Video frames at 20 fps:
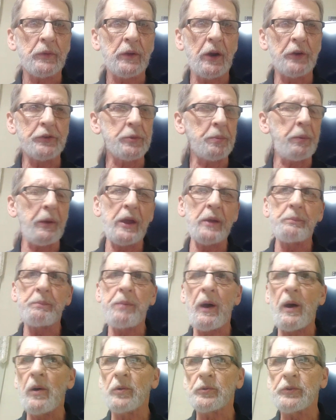there's a ping
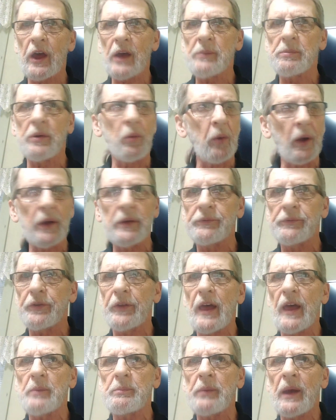pong table waiting
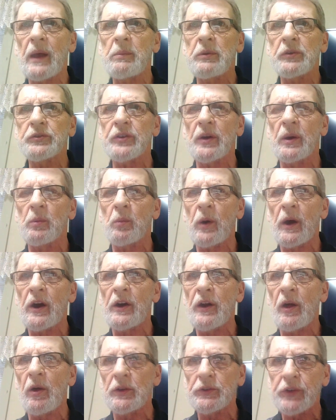for that baby somewhere,
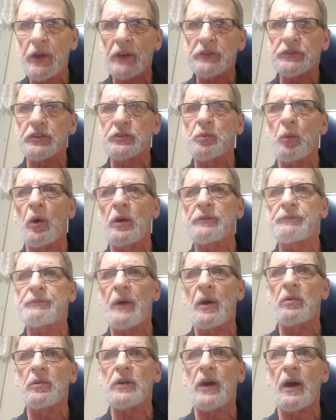and all it takes is one
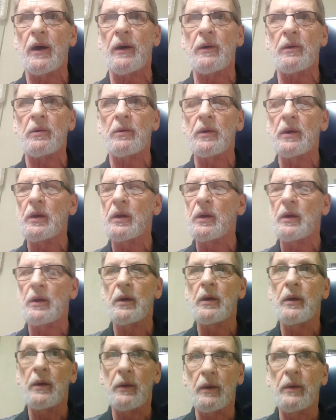phone call.
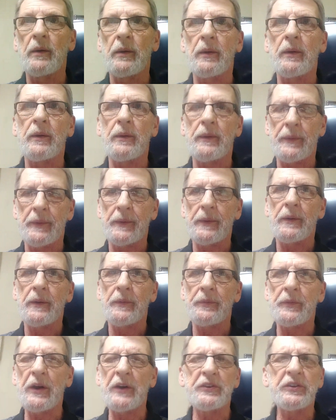
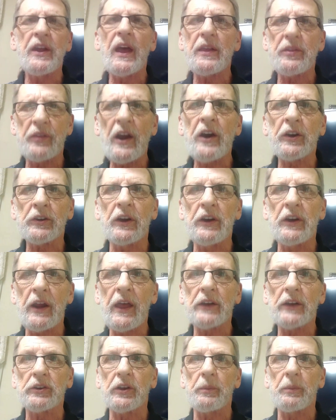They're
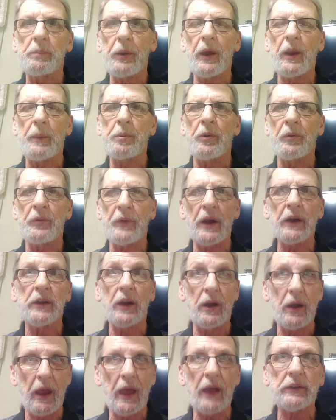connected, people. They're
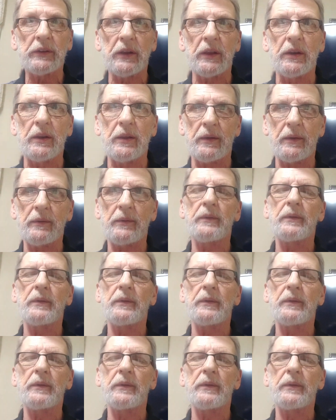connected.